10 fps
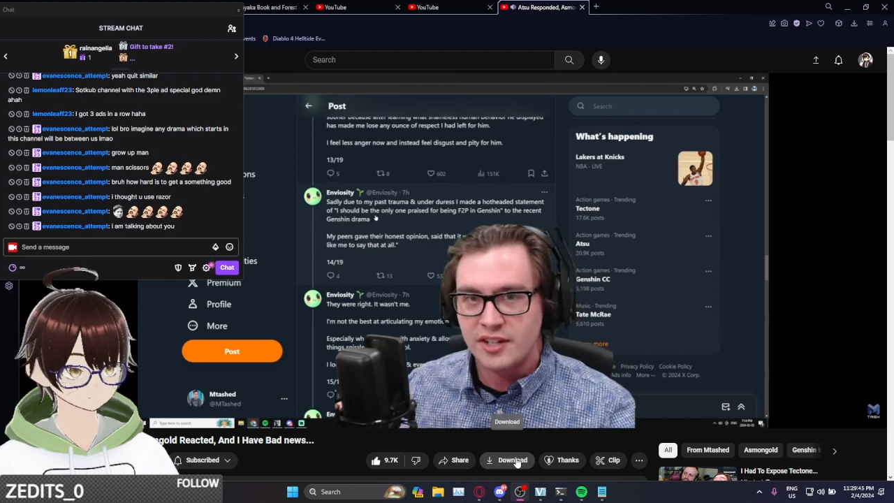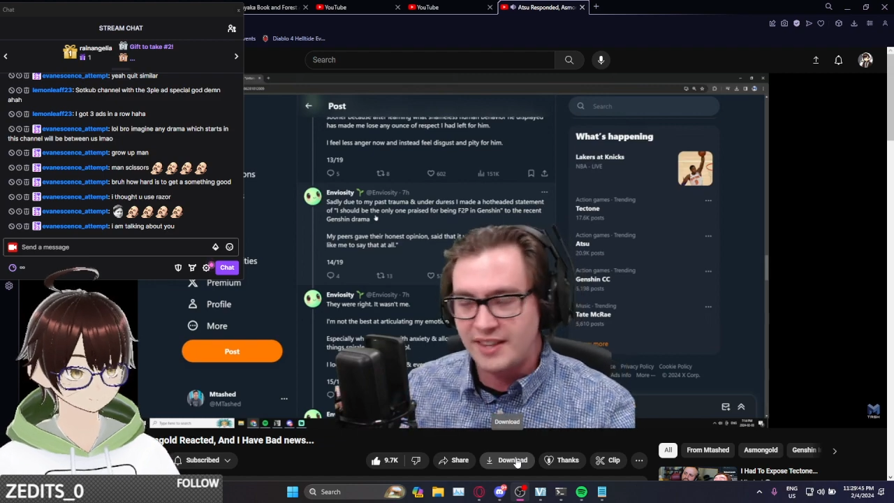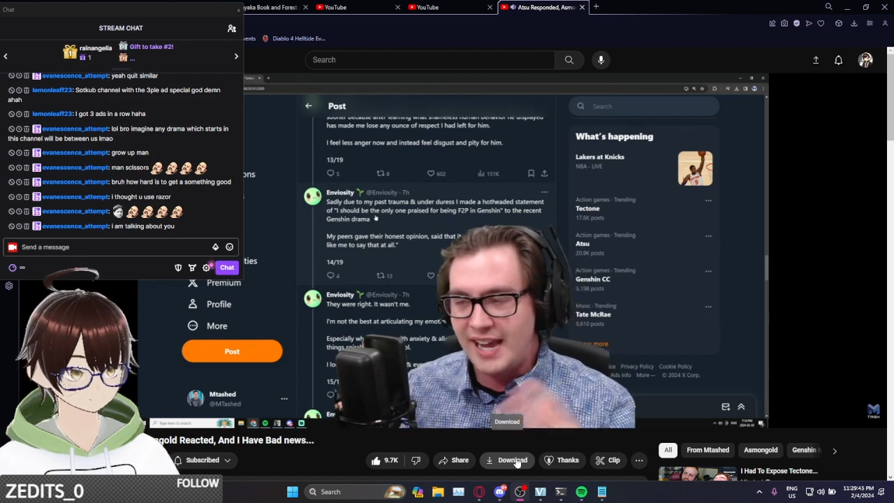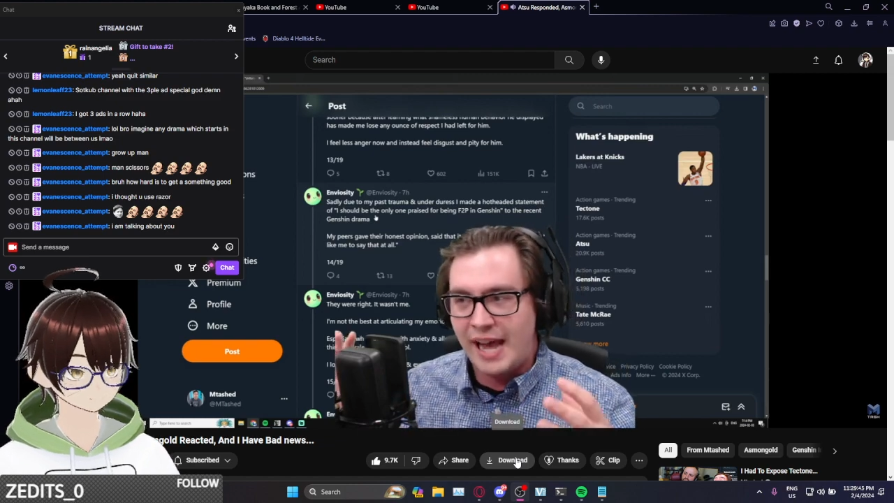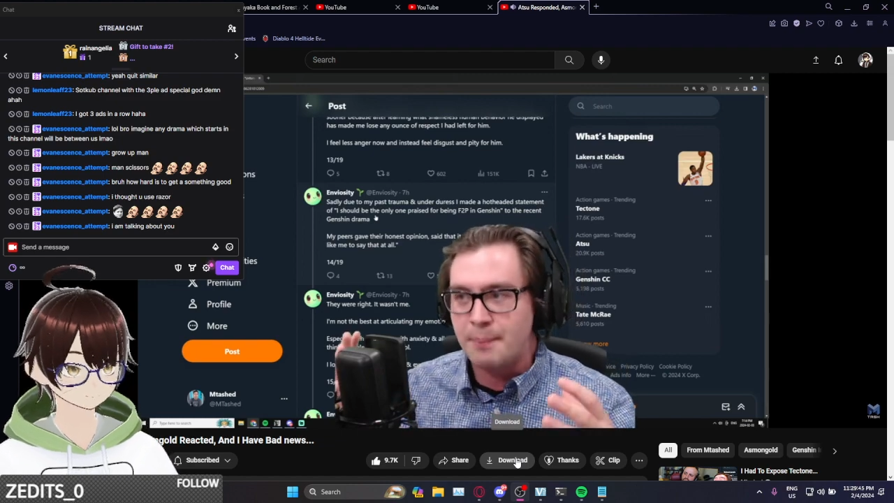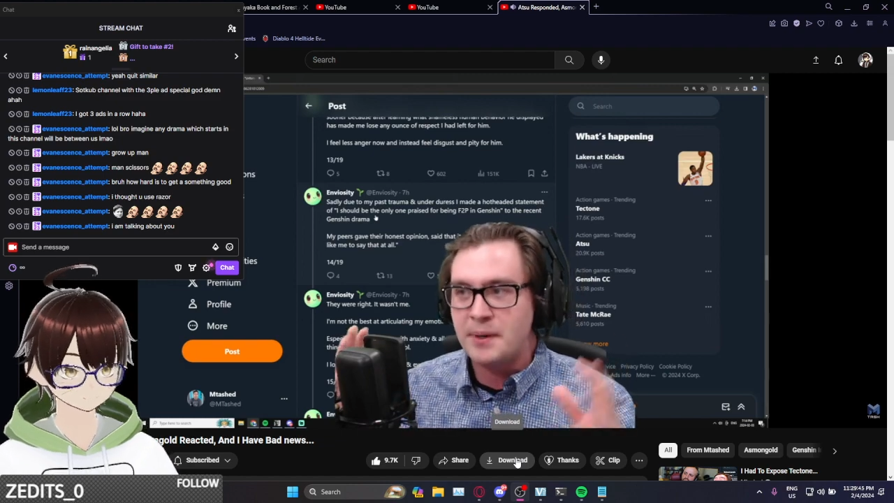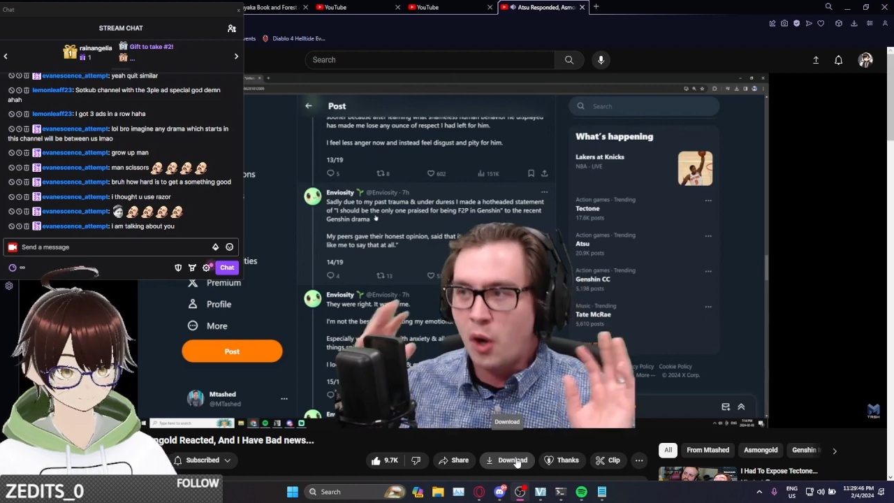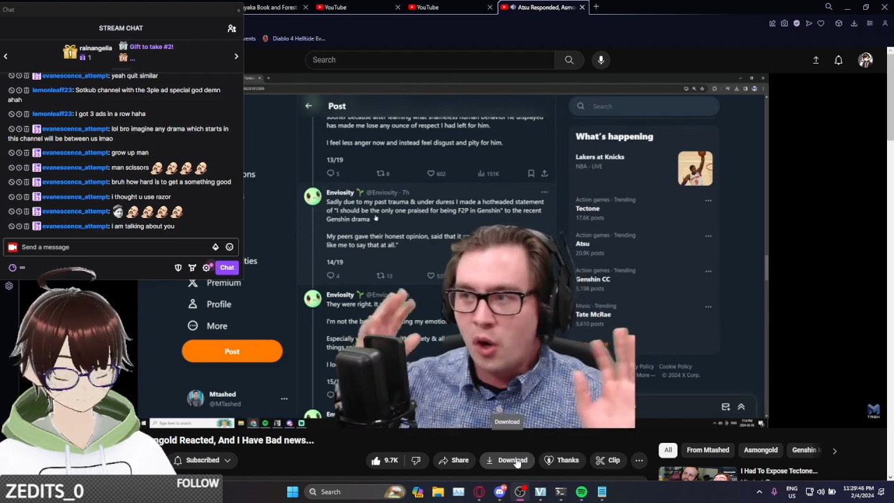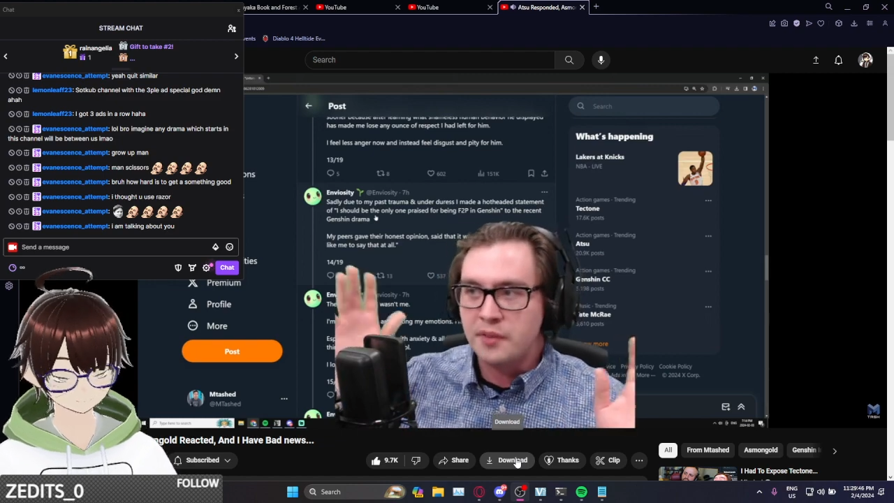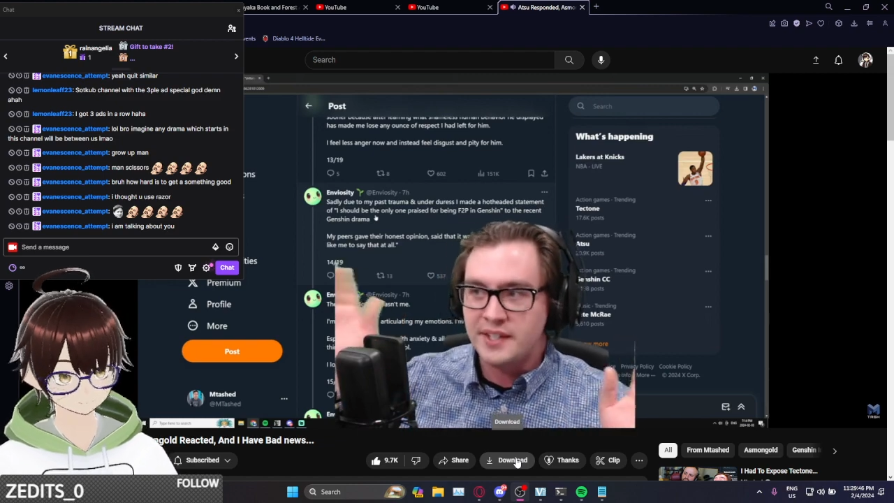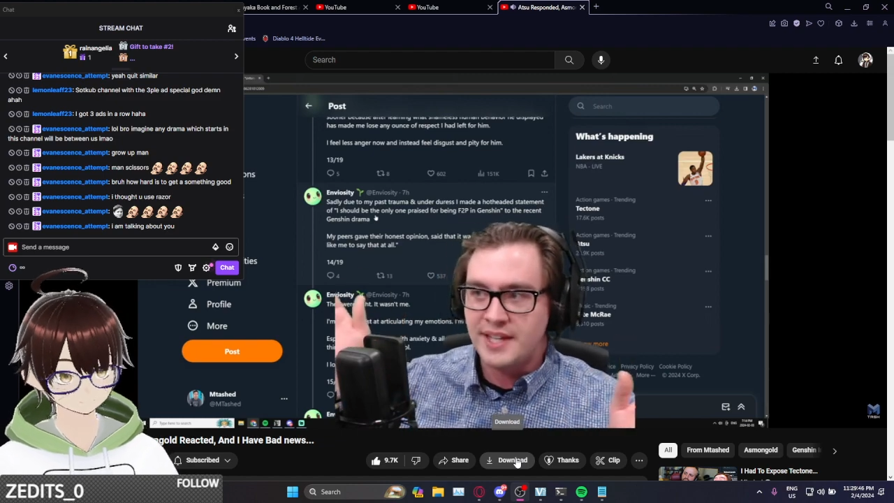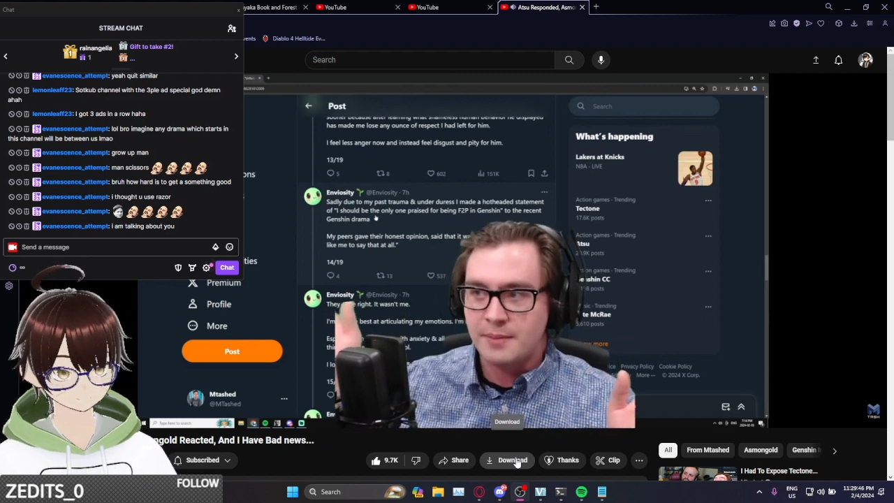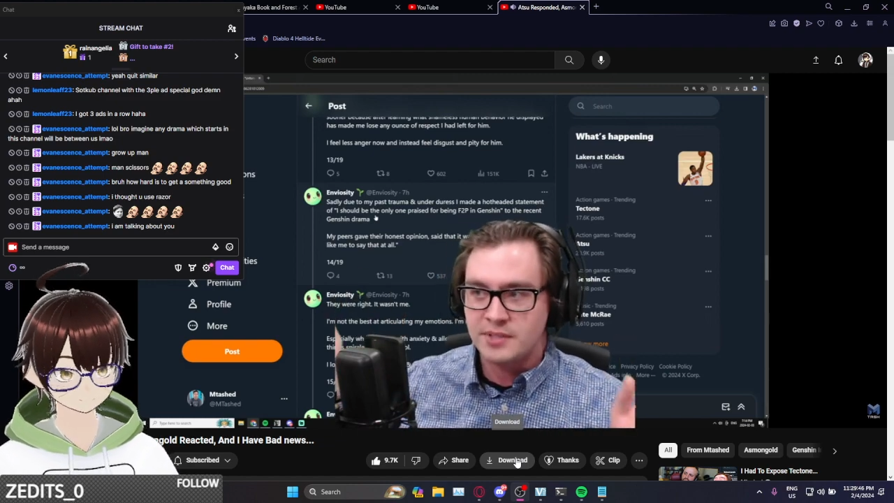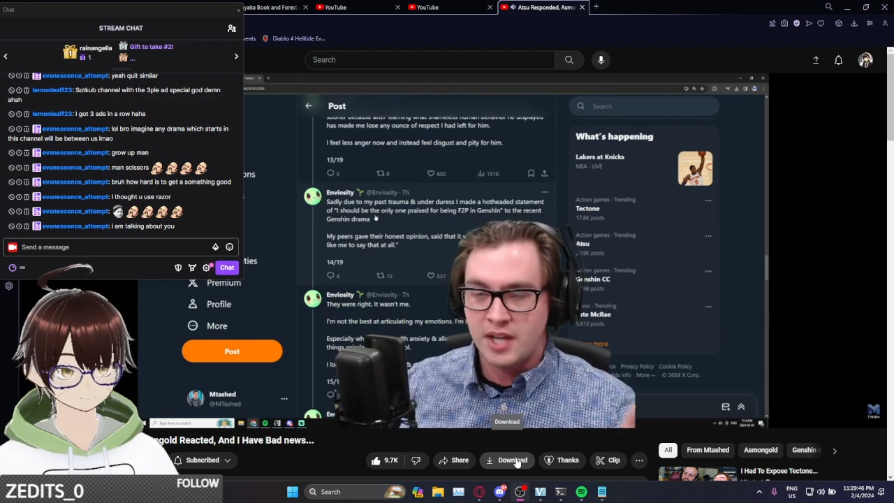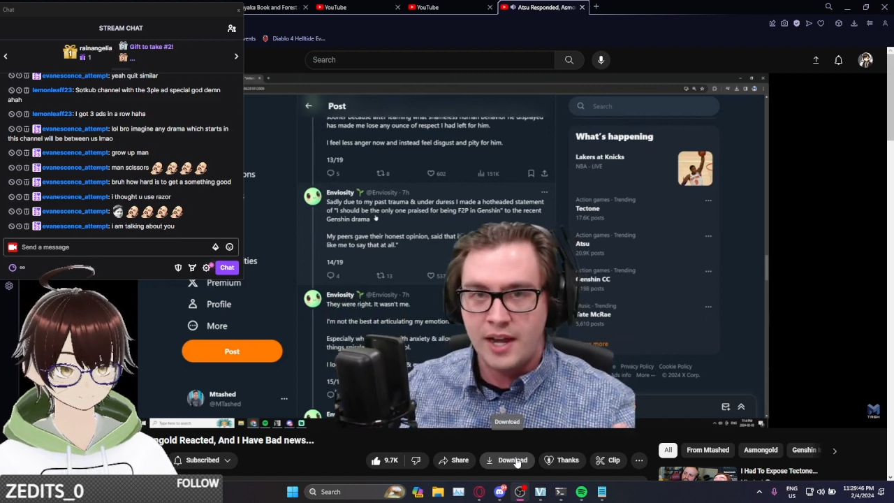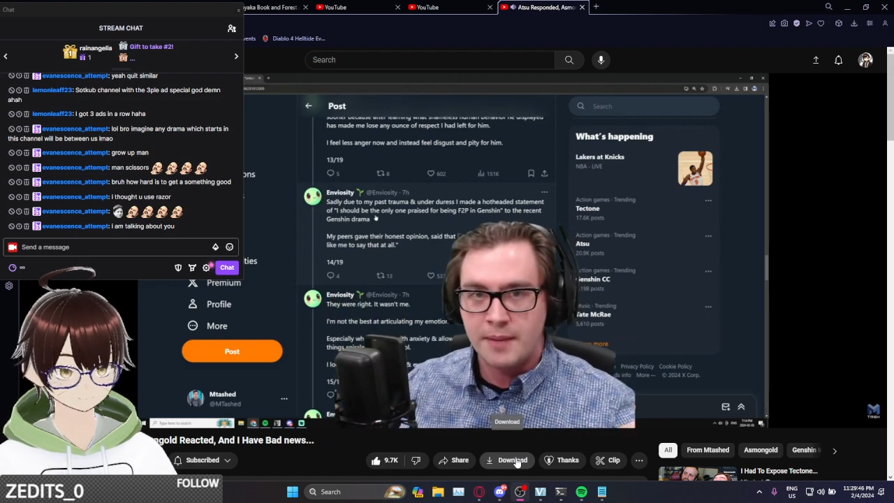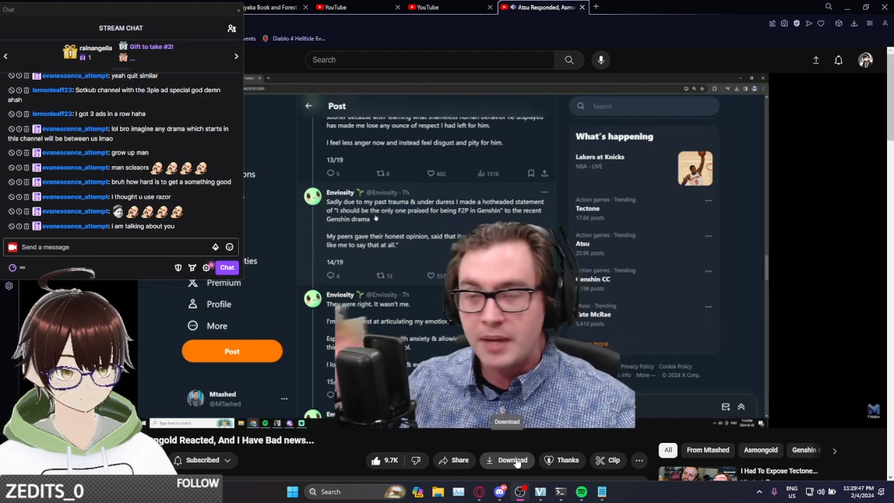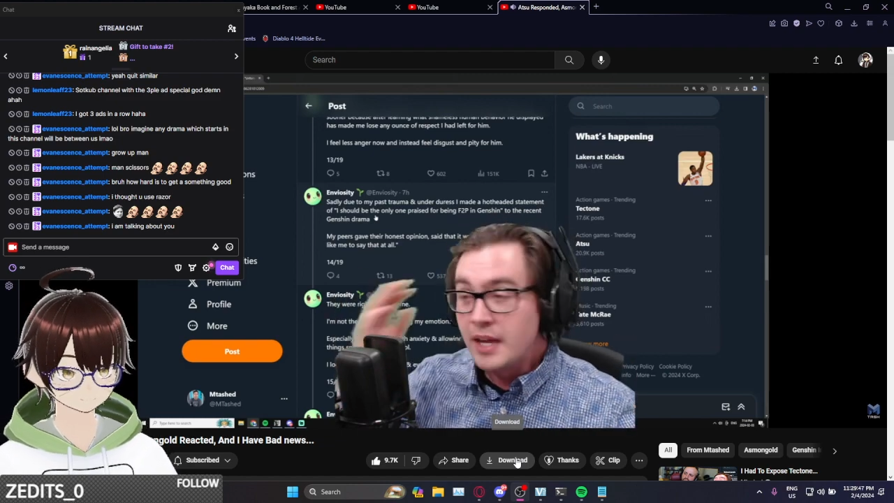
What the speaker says: It happened all the damn time.